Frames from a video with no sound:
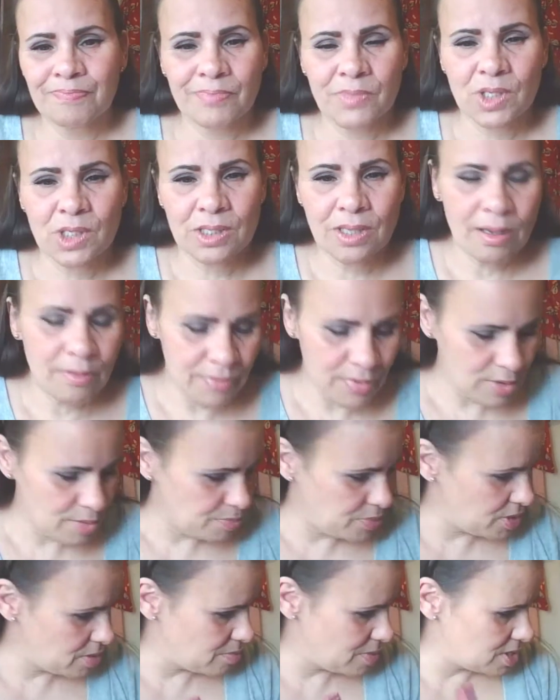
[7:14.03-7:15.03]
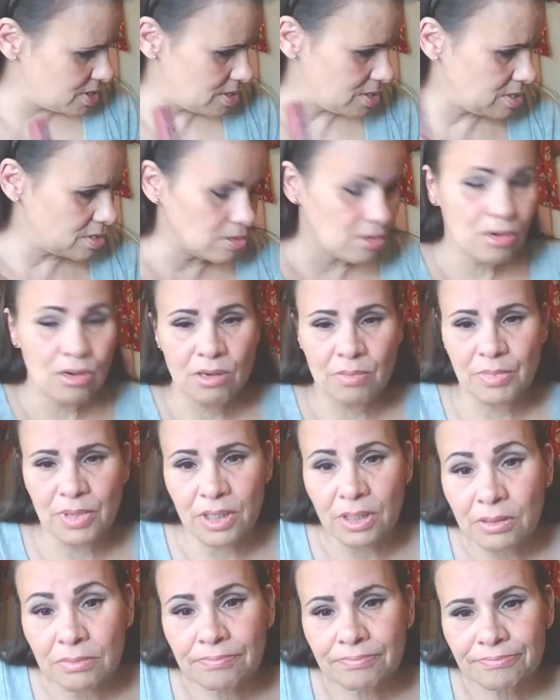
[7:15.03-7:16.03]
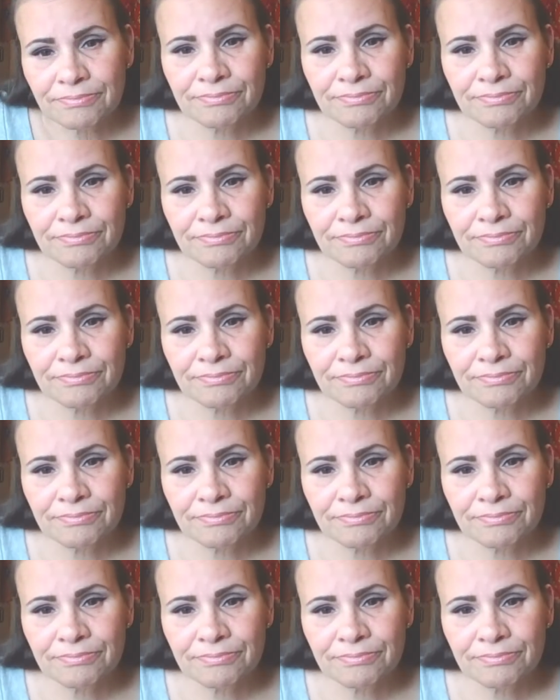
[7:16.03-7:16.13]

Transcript: It's not very pigmented at all, but